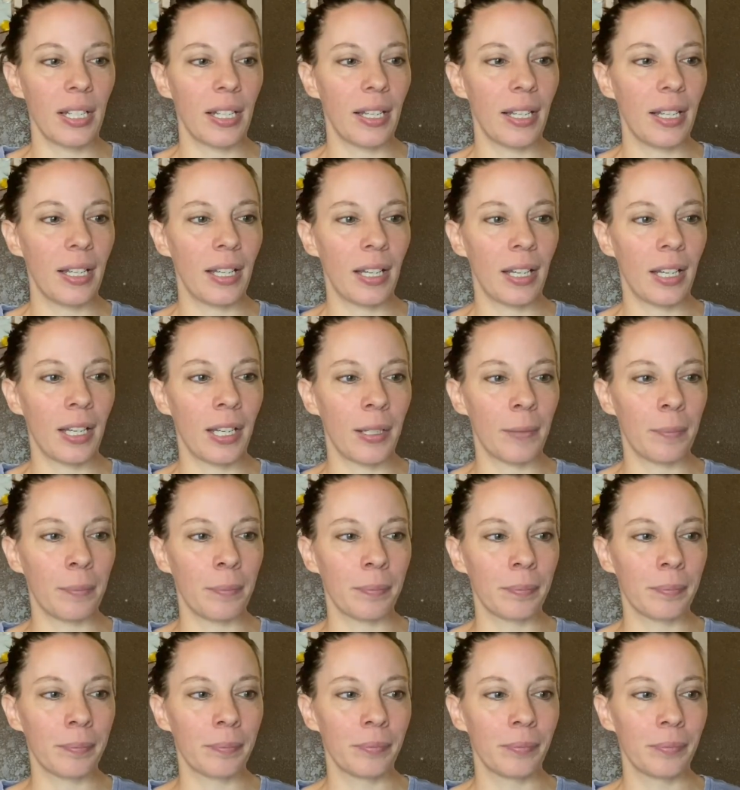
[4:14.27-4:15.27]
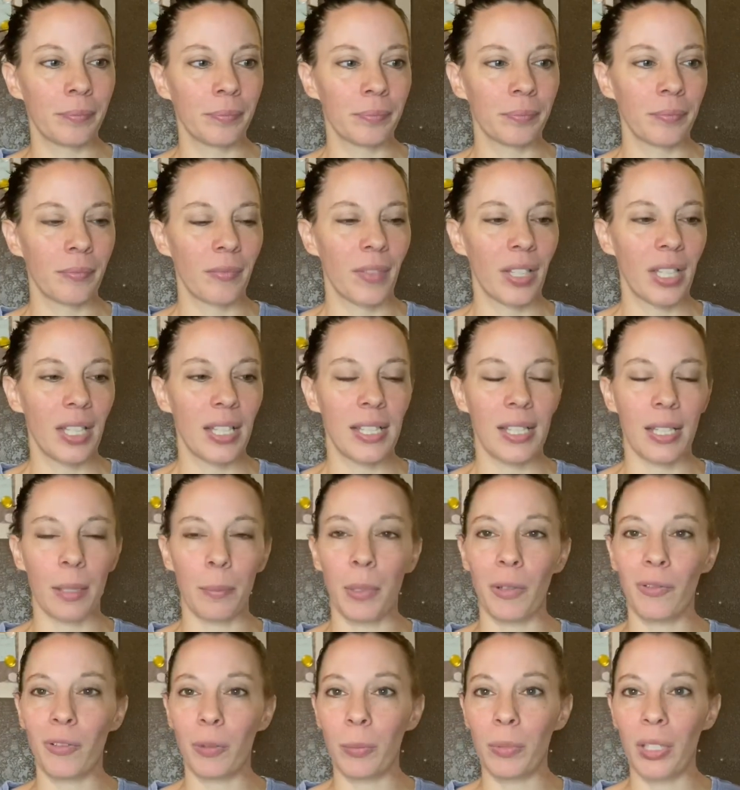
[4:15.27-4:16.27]
Some
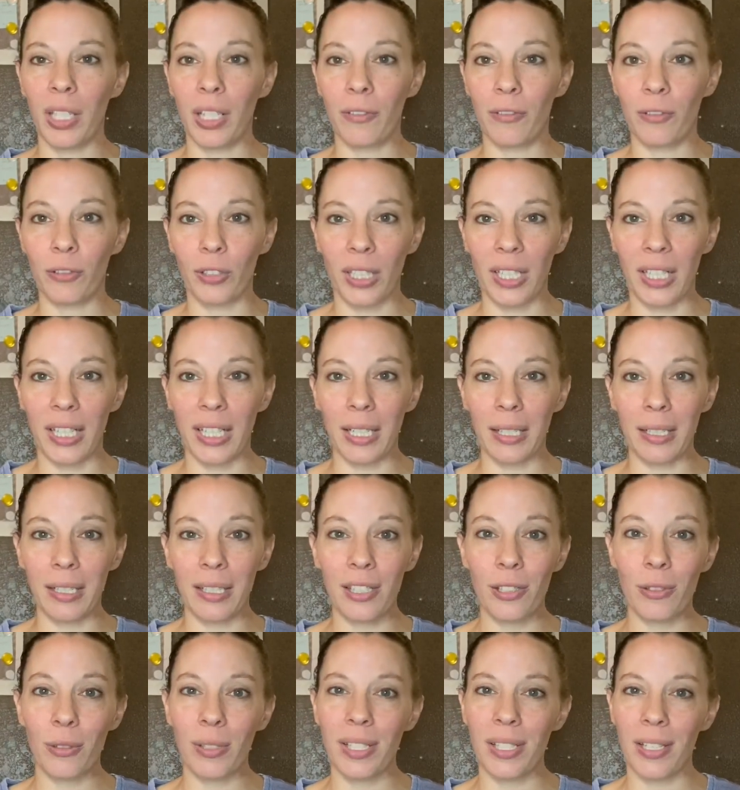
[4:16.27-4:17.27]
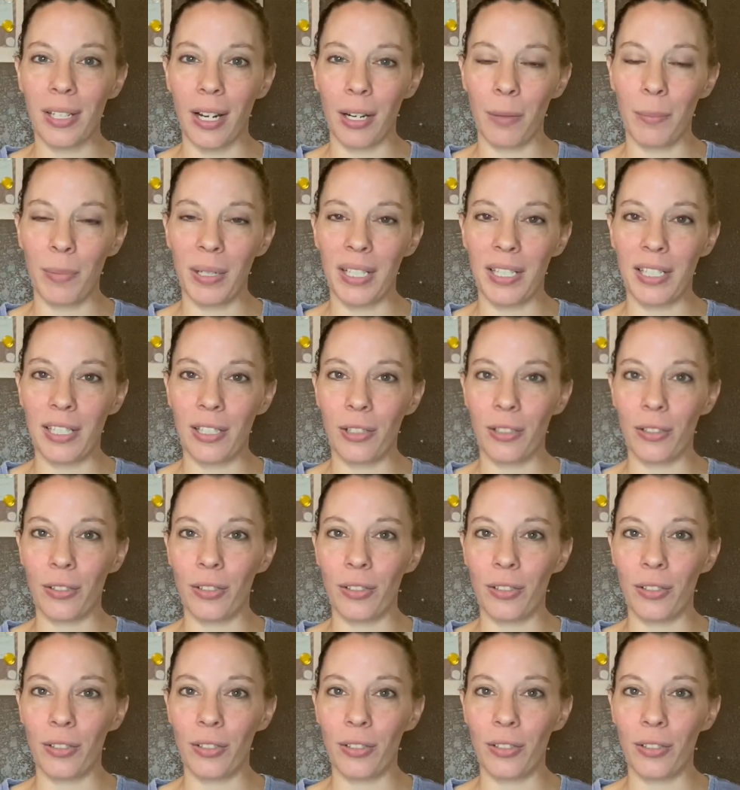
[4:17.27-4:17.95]
of them love reading, so it's not a big deal.